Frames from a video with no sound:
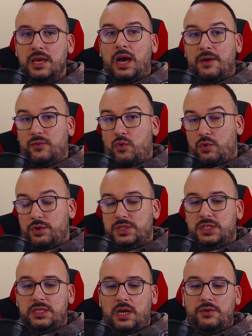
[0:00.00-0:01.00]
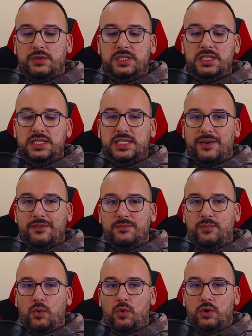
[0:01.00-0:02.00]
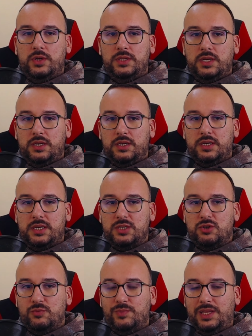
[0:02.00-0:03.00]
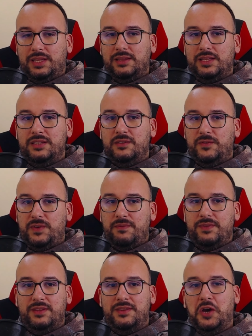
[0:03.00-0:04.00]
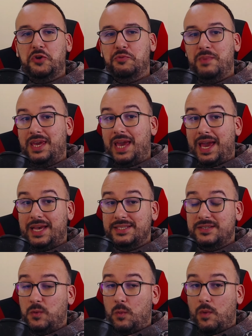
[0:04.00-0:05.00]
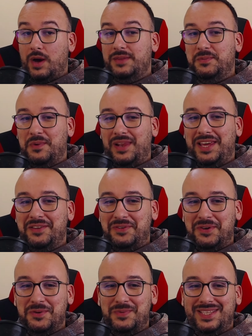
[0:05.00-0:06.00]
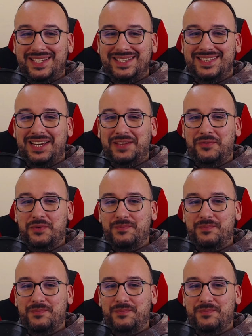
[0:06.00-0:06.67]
Of course, now the c7 pawn is completely defended. Now you may ask, what will I do with this knight from